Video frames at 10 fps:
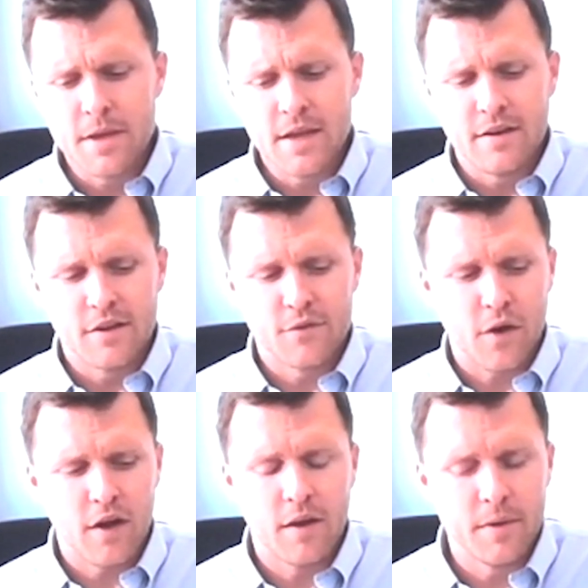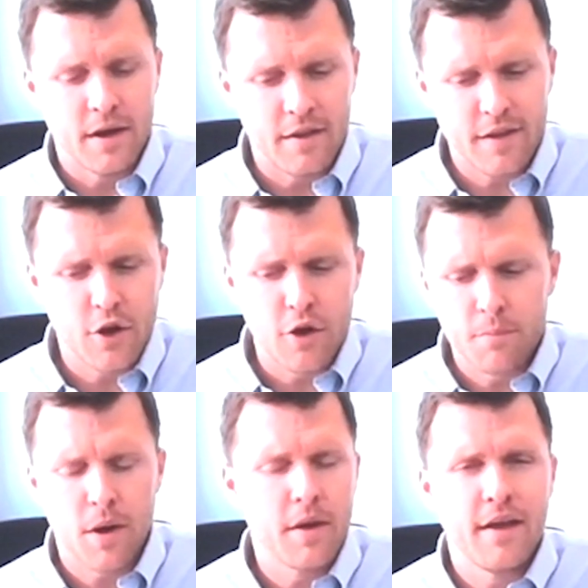I think
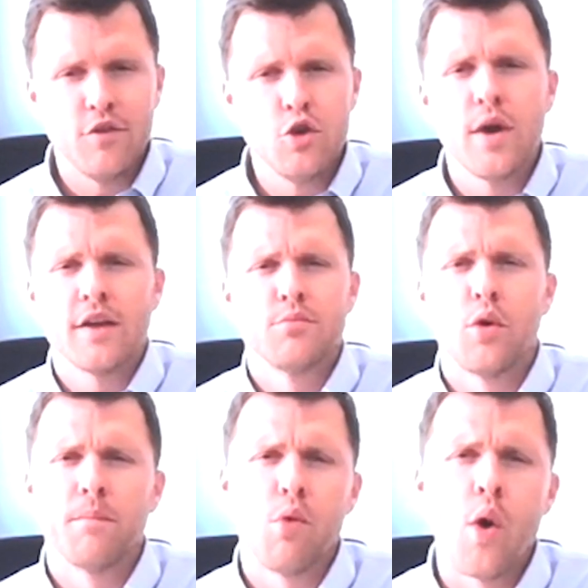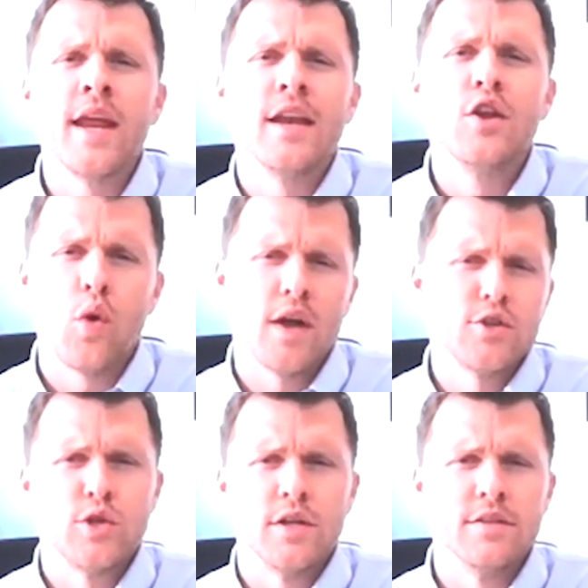I'll probably have you ask more pointed
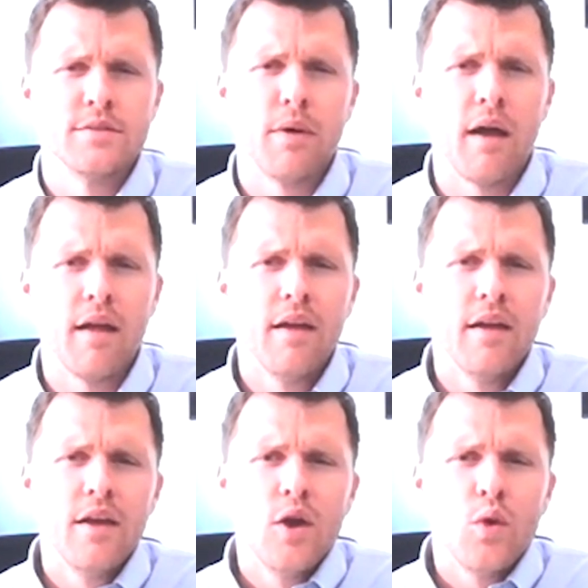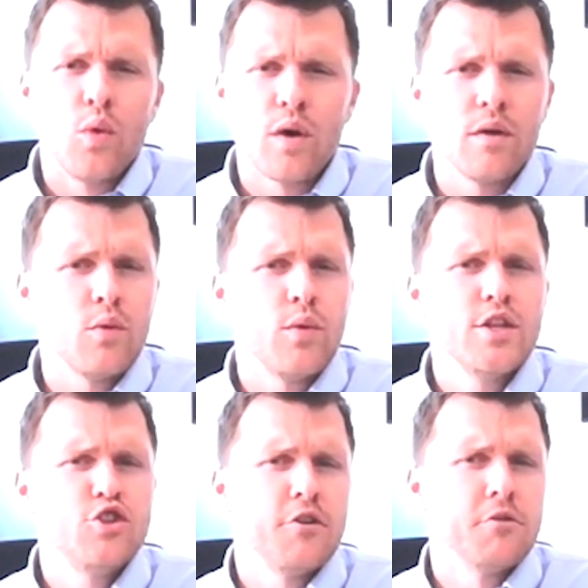questions, but we
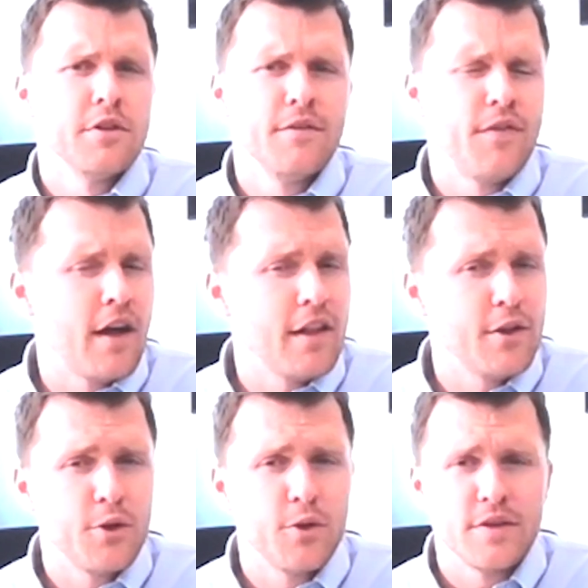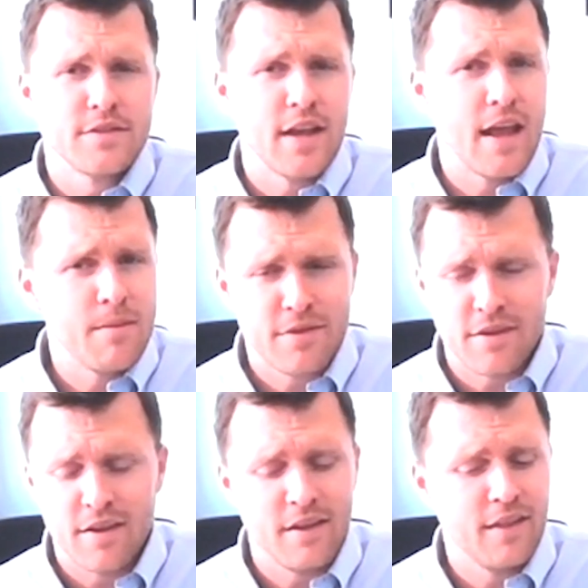generally follow the same
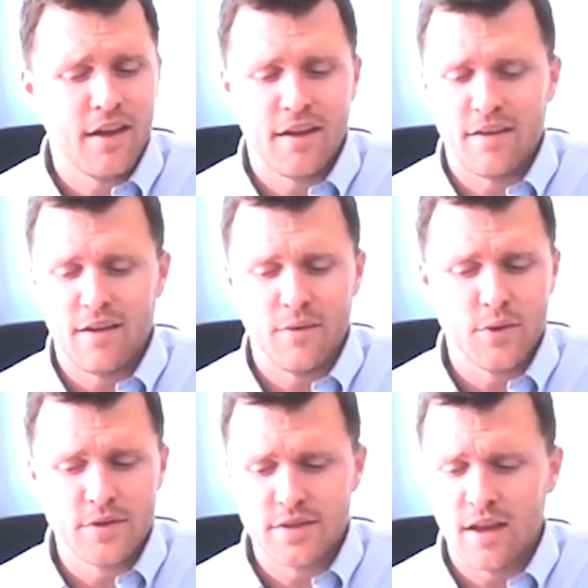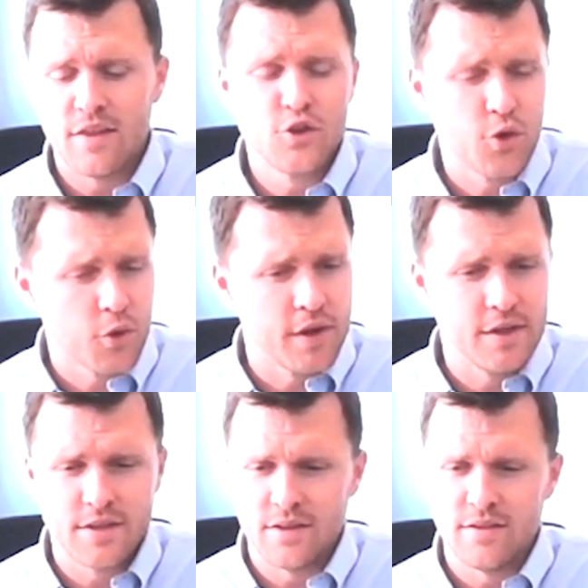thing that I would say the
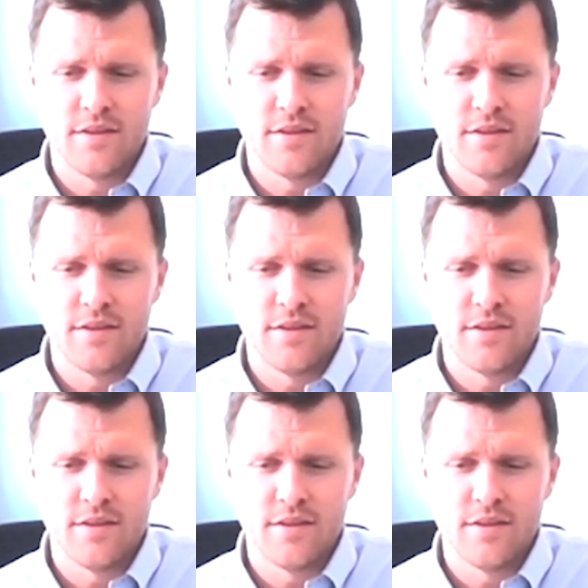Drurys